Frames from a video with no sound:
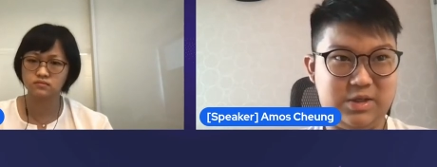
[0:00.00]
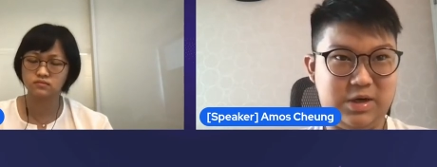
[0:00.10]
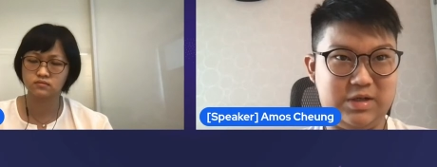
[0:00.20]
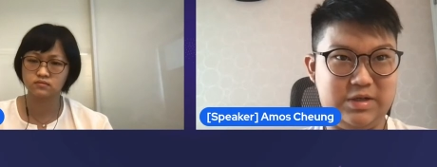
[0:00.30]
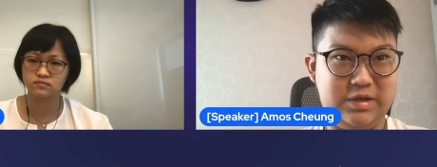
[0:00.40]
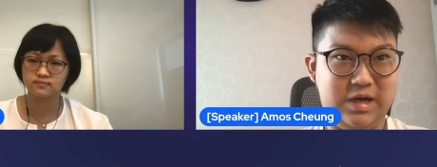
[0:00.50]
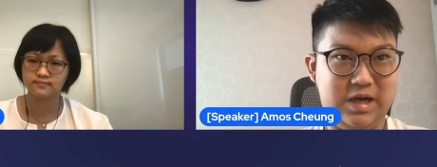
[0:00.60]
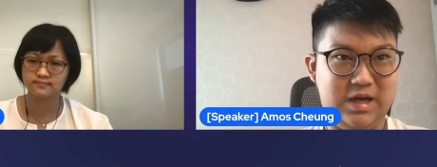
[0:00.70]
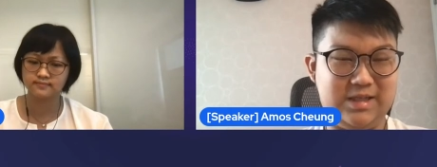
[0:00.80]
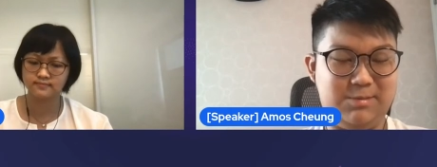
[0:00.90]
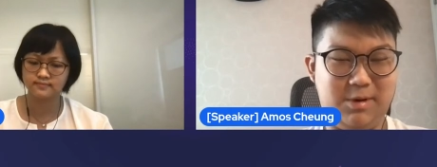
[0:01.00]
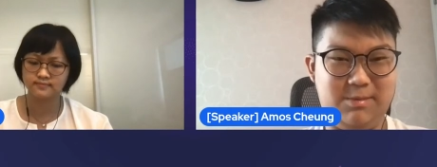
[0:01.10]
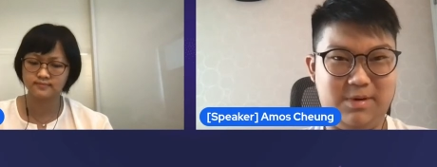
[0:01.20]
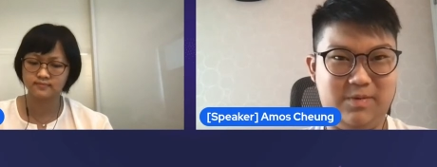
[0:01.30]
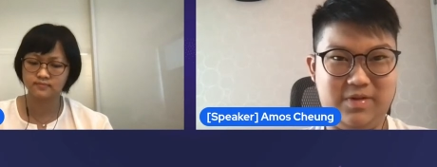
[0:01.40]
Speaker 1: just try to uh,
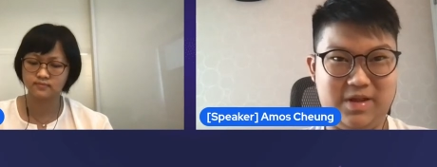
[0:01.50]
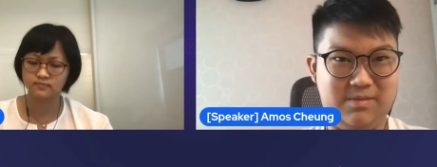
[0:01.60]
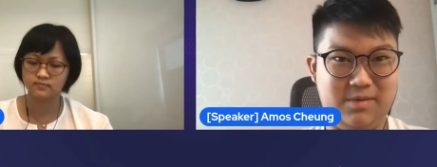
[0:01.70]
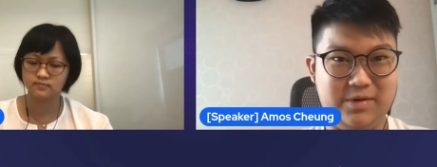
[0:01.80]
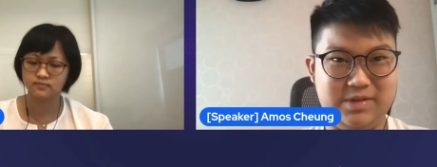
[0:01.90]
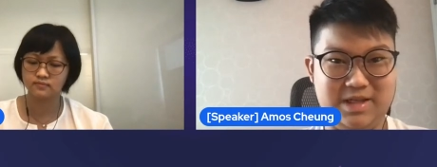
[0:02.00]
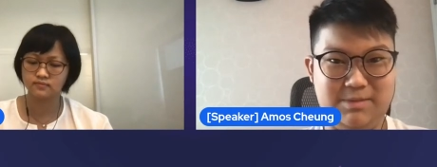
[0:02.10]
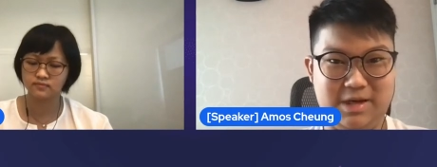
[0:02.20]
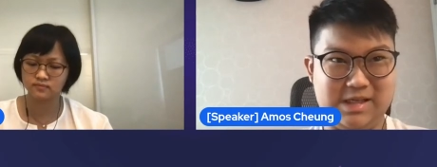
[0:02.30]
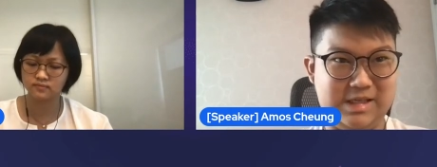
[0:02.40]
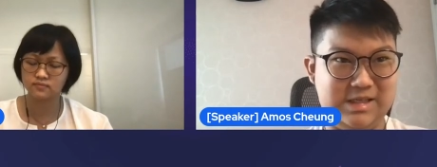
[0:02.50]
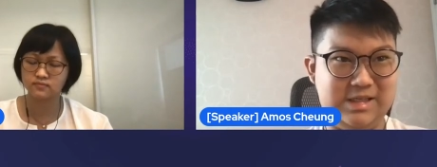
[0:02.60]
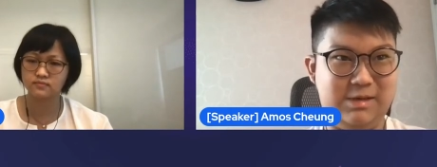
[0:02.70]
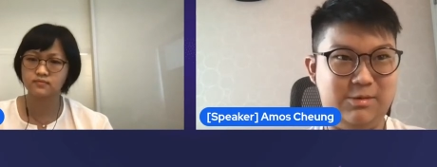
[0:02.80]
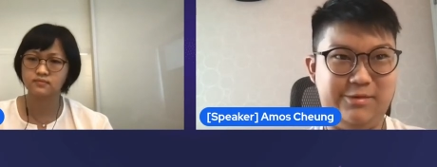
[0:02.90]
experiment with it mostly
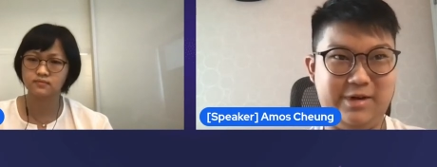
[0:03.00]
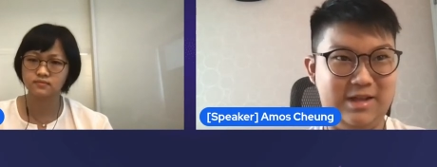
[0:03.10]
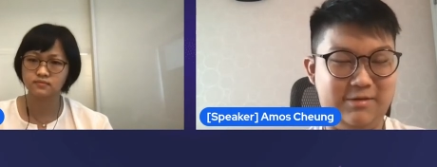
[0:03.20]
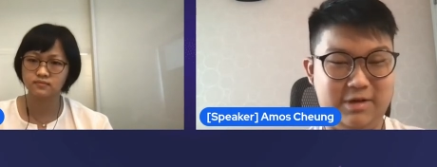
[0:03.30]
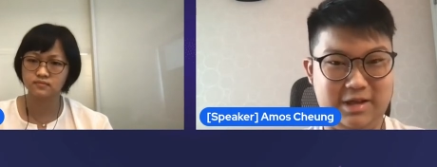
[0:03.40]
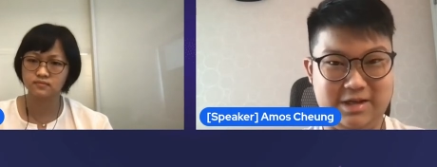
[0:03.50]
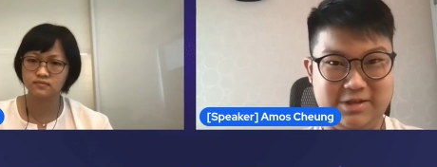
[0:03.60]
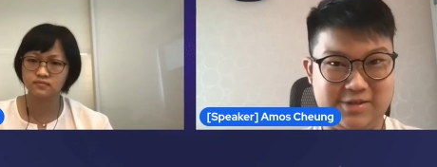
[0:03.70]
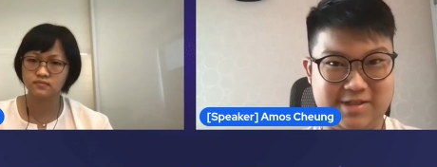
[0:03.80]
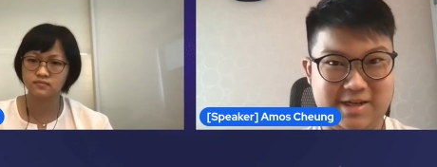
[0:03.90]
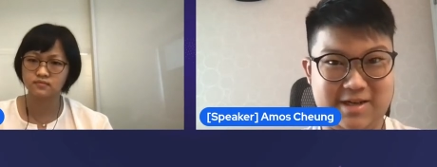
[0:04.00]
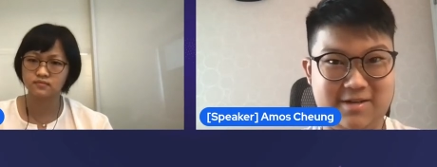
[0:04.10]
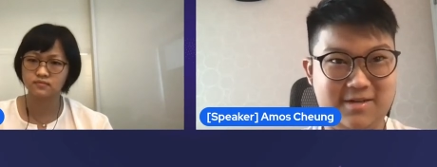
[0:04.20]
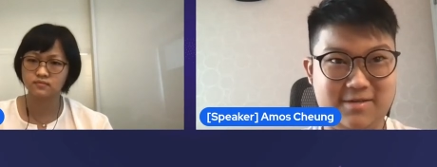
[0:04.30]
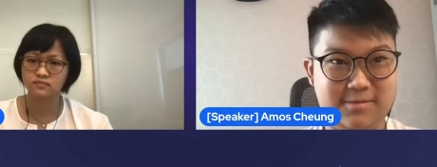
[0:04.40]
because it seemed really, really
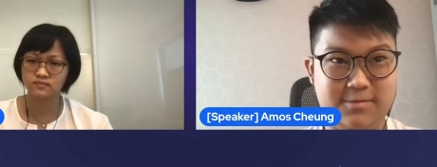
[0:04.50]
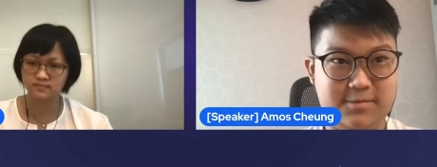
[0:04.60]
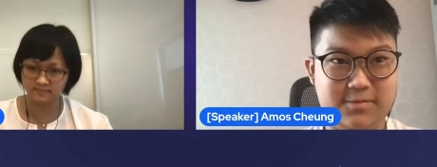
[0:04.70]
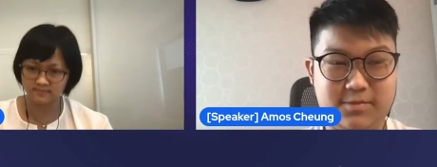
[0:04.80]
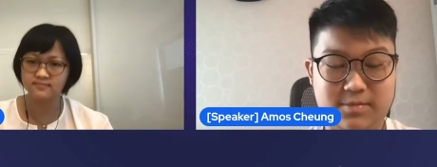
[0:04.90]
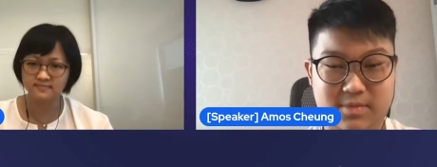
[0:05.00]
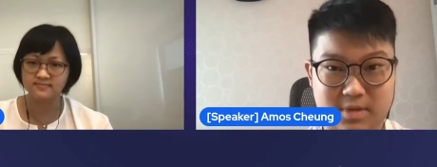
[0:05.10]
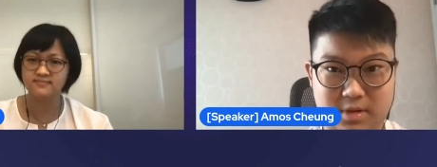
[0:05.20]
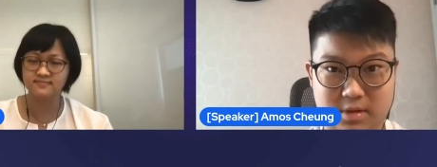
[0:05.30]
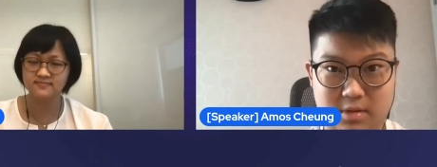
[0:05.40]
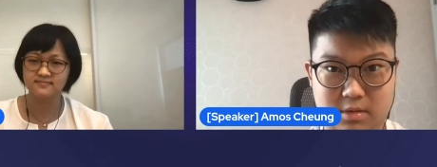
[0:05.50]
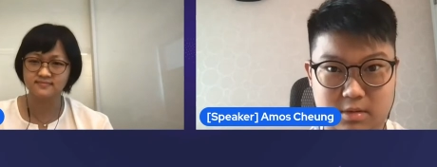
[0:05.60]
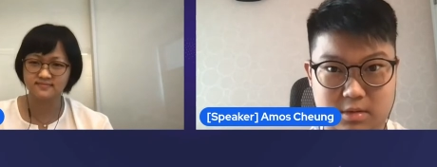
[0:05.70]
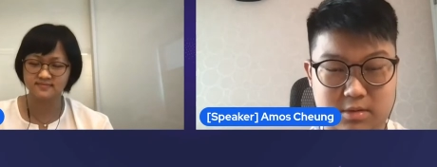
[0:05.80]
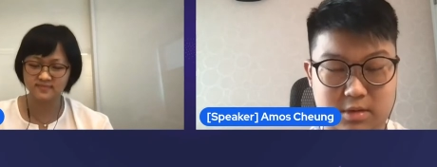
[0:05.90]
interesting.
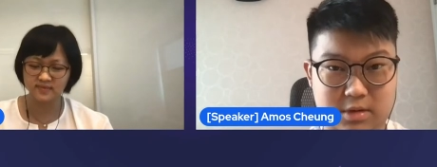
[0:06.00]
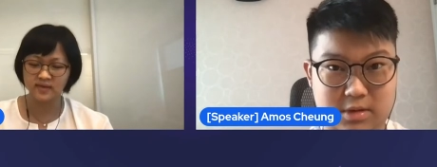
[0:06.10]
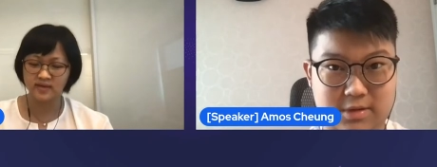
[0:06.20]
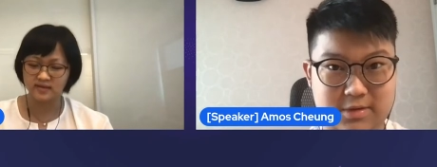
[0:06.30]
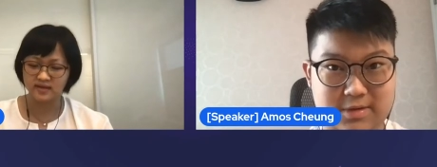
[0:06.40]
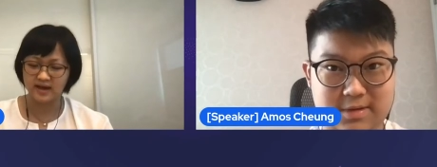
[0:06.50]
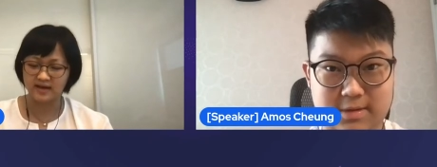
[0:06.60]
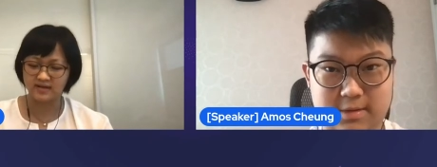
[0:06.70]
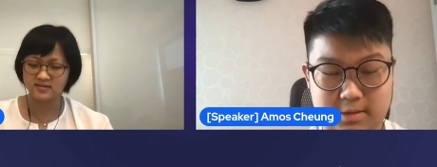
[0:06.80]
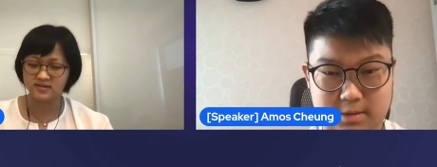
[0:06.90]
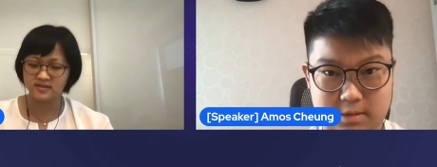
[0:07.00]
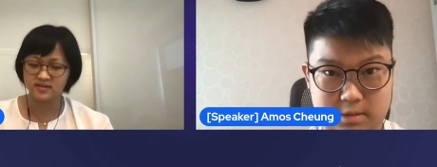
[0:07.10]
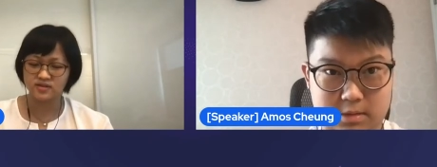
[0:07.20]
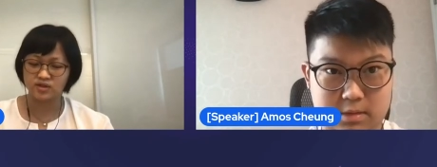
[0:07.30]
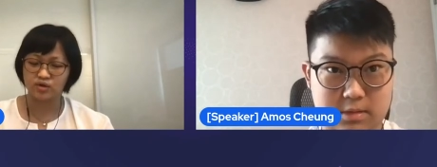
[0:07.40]
Speaker 2: Mm-hmm, mm-hmm. Yeah.
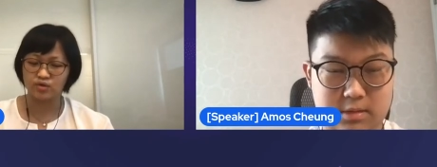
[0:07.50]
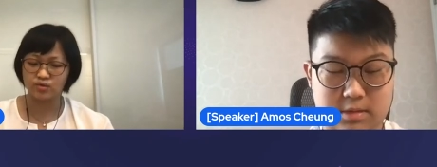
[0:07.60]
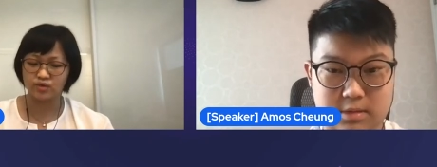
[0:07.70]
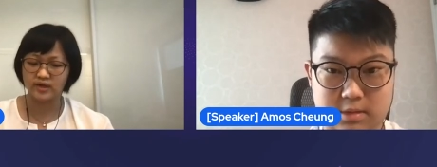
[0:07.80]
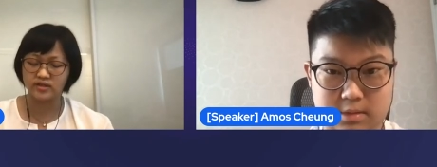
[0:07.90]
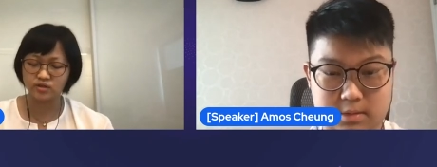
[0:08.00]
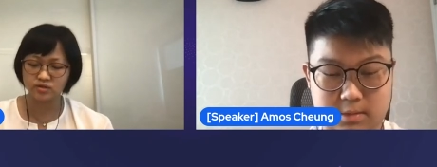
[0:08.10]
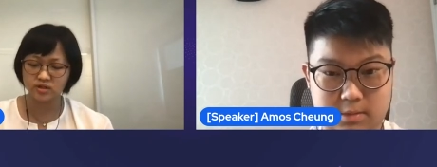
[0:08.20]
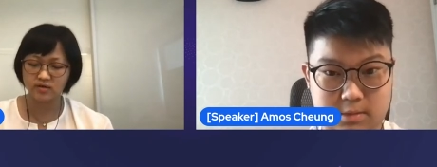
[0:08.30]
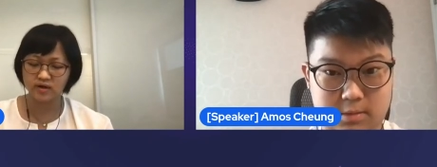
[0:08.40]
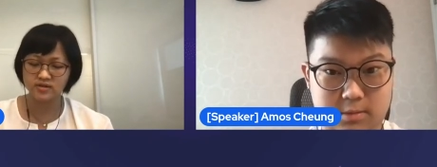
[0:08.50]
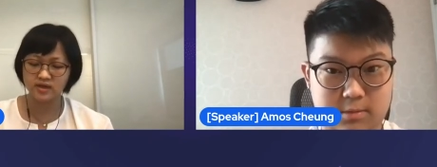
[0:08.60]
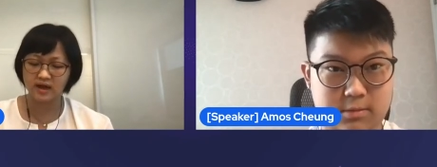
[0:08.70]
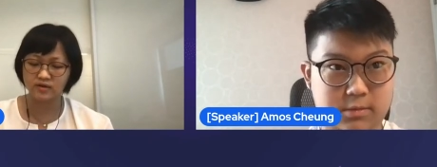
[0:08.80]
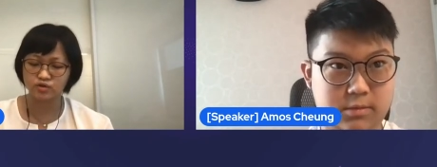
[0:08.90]
So can you
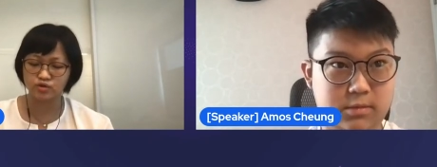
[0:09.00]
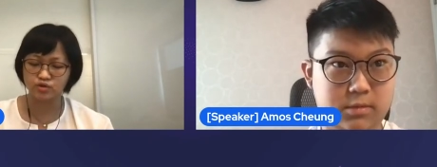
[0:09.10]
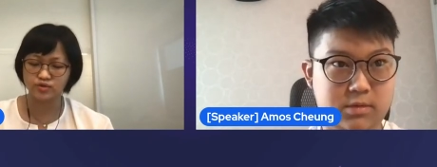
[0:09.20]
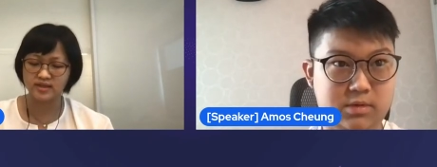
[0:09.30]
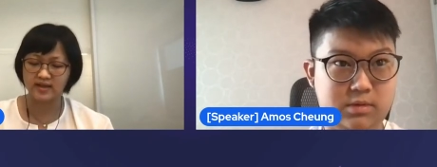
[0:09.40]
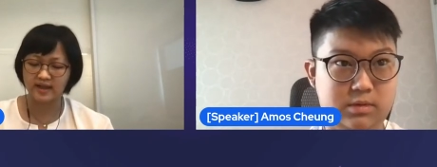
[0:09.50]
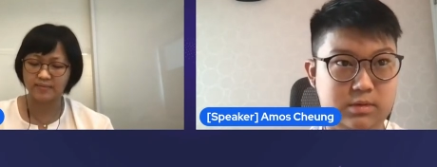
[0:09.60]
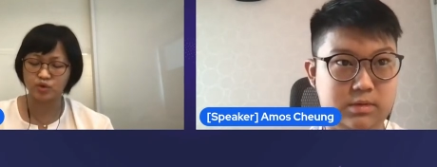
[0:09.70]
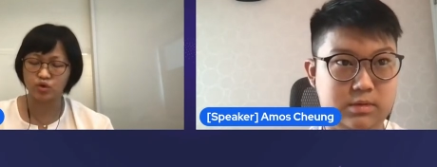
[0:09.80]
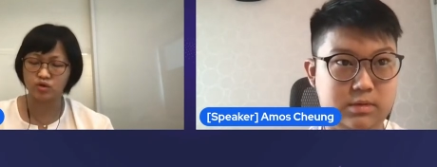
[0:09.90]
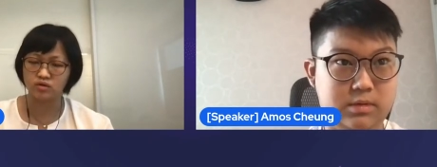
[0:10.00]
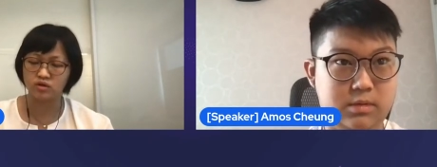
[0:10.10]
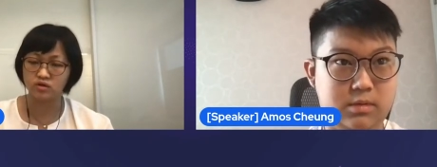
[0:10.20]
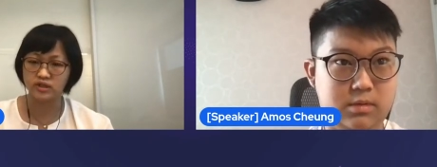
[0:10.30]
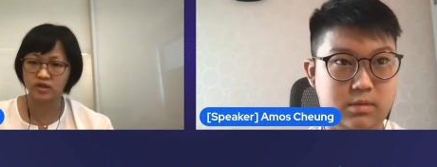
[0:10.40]
tell us how do you set up
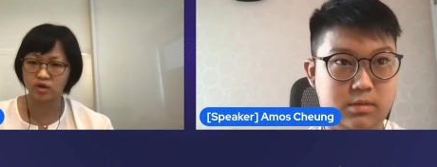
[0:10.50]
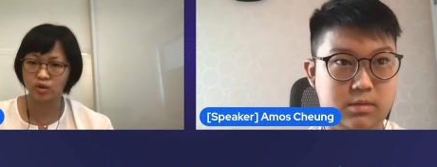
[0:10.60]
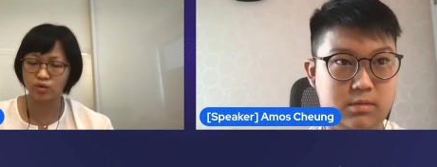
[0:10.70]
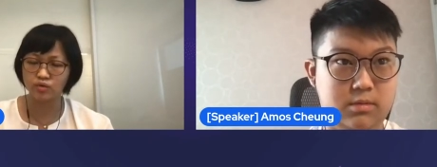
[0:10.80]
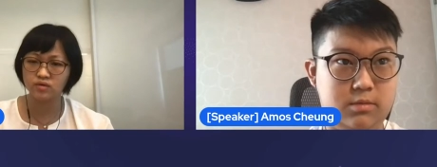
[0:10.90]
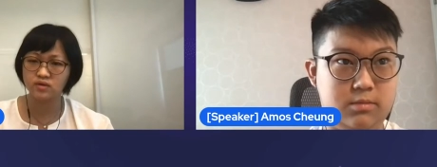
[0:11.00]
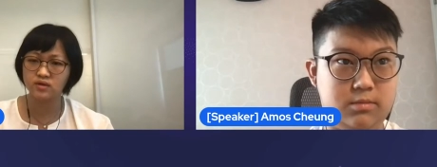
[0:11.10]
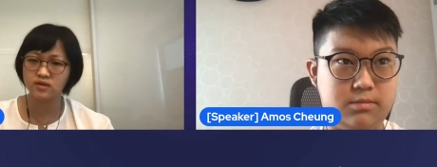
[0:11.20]
your learning goal?